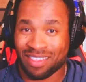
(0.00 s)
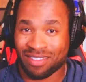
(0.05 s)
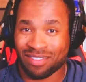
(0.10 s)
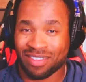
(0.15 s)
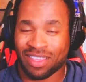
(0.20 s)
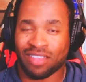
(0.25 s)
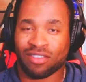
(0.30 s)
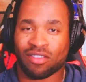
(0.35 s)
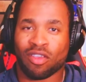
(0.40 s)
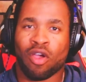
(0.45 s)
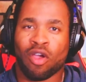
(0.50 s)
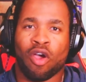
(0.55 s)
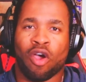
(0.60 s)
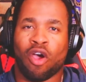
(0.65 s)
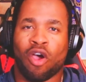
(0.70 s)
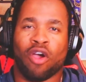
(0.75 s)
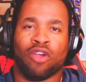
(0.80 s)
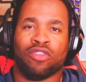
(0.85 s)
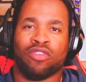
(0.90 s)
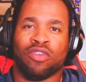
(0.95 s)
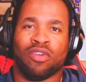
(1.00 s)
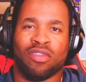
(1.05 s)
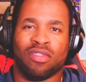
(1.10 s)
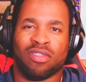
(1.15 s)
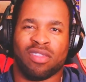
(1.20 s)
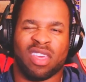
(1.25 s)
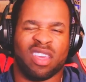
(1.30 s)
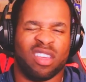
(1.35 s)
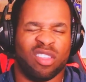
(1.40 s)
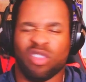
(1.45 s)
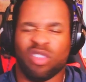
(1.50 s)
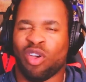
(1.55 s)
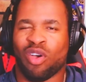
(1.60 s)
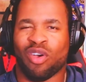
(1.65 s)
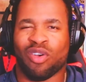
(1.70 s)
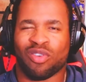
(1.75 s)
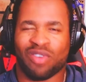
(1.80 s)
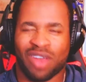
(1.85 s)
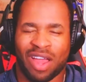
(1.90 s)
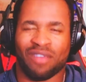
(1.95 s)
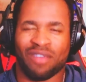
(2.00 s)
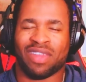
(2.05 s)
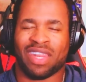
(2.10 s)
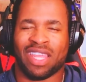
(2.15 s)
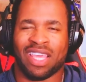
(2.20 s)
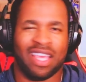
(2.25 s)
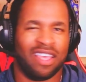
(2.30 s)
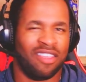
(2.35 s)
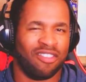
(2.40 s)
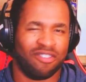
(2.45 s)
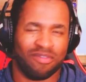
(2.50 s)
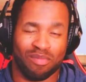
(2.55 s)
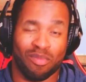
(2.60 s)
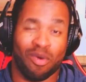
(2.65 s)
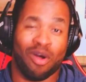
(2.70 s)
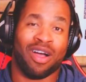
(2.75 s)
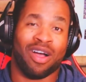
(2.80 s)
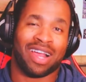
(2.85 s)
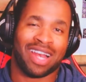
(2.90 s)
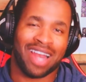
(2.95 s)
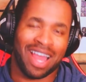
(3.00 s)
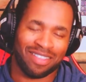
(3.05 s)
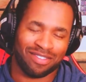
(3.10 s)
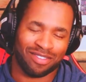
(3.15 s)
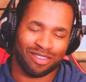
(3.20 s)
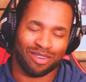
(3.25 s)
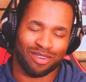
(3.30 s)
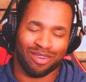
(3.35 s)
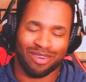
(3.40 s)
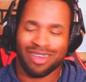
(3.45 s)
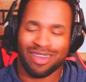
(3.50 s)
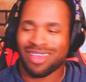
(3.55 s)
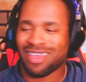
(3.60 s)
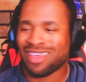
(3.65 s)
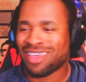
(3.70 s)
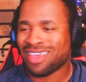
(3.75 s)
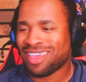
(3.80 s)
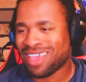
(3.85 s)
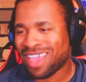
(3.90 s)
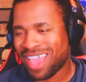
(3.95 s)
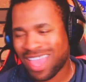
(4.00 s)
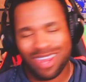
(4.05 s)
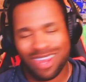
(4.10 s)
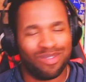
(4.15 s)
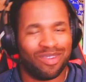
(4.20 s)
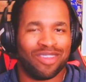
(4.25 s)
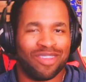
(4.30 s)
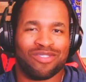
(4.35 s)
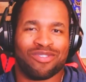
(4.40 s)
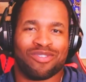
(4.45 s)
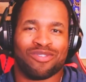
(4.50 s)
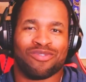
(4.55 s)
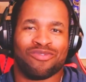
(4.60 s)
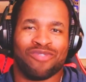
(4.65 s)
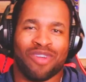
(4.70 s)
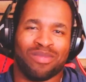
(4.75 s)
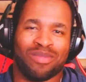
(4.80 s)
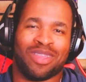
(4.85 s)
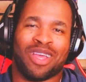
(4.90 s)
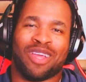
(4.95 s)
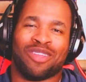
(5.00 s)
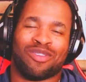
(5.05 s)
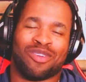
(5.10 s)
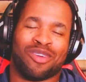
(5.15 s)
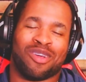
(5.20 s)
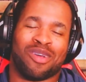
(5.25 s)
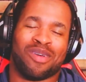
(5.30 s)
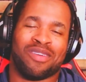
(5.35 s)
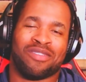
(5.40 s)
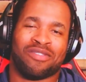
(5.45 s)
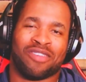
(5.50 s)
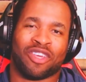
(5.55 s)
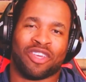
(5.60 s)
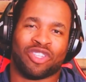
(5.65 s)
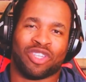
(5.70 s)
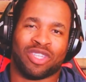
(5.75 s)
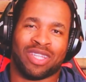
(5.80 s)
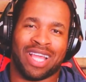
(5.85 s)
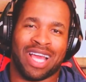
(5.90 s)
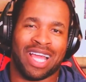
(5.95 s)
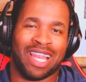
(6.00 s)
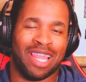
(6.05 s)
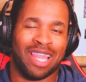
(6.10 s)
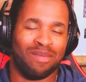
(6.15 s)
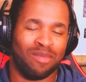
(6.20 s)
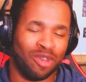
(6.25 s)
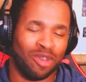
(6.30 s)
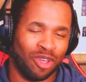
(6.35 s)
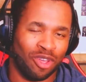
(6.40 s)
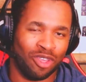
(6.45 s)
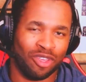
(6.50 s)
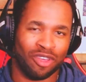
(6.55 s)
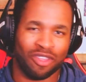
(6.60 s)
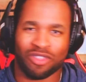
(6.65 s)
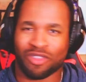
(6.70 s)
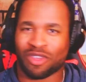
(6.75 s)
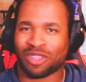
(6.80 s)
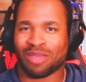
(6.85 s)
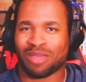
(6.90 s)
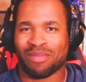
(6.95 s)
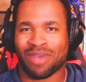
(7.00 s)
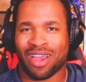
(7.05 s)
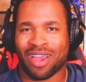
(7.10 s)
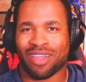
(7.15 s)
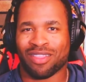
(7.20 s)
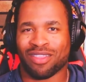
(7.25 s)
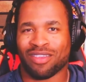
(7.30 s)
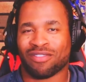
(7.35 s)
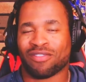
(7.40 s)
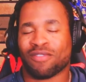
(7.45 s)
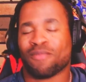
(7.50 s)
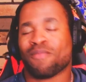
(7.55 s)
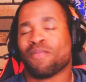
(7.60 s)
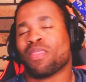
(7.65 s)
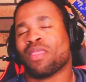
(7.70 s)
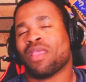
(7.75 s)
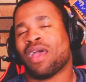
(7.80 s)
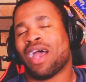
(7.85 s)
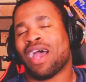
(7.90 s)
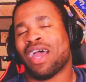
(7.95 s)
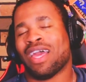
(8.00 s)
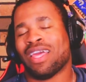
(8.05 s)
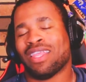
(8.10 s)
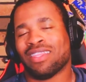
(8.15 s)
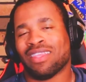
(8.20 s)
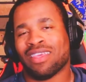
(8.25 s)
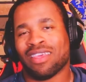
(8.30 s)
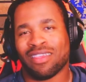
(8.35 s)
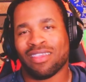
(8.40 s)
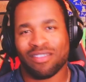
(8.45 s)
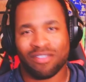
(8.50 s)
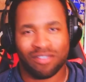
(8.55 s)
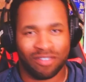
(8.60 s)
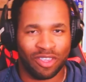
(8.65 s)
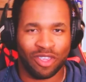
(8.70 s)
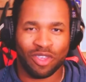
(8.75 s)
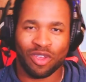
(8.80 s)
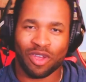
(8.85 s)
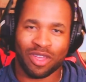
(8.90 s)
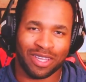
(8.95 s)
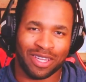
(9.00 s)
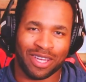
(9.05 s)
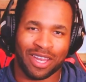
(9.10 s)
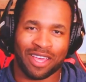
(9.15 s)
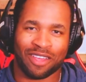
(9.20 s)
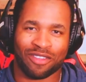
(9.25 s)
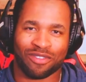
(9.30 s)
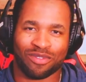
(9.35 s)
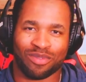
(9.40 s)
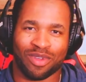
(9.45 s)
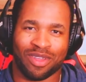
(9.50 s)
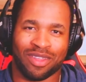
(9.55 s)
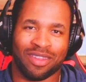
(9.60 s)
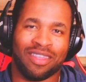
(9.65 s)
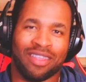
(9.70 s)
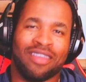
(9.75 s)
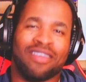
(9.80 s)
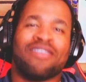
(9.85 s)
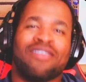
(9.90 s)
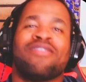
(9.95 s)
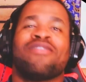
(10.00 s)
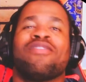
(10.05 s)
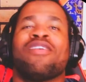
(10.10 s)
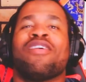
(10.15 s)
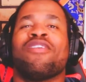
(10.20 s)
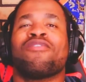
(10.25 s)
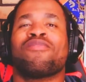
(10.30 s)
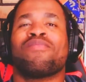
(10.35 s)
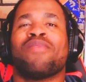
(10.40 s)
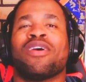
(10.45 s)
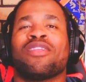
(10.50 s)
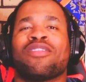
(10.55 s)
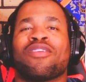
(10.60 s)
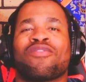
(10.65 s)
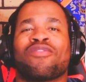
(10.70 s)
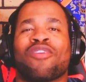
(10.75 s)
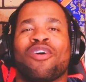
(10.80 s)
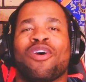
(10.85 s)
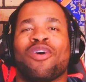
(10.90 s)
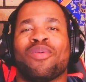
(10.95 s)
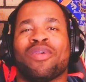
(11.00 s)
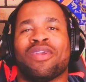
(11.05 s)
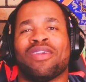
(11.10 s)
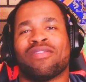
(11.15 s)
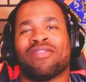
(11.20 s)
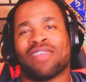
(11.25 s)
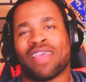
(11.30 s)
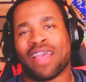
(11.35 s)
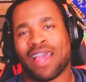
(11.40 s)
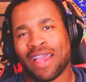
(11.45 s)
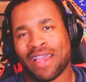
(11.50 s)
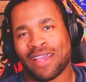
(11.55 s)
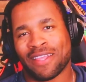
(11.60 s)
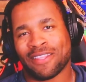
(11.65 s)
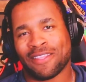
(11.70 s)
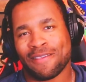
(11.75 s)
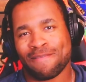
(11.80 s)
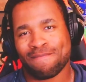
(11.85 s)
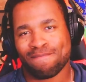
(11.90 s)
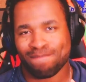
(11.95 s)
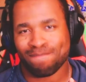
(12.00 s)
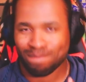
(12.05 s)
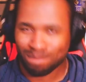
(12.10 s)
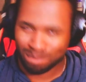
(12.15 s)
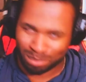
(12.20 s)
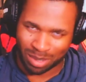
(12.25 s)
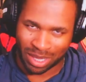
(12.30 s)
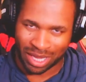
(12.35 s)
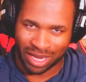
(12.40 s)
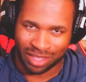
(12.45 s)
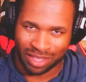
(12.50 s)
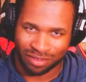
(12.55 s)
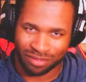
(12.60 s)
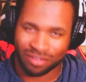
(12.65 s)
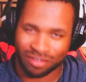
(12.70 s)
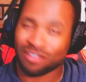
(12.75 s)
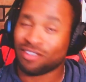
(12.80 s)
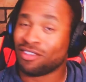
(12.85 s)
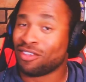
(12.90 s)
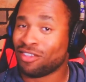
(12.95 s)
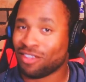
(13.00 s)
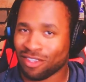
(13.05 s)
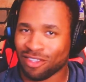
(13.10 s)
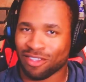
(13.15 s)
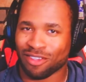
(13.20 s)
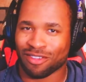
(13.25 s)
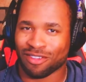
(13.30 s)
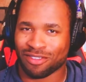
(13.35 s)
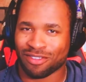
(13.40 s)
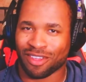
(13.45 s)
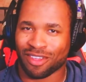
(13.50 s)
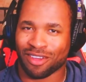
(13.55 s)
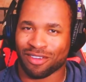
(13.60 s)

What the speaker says: it? Or do you think no, gravity is more classical? Anyways, drop down into the comment section and let me know your thought about this. And see you on the next one. Stay smart as always and believe in yourselves.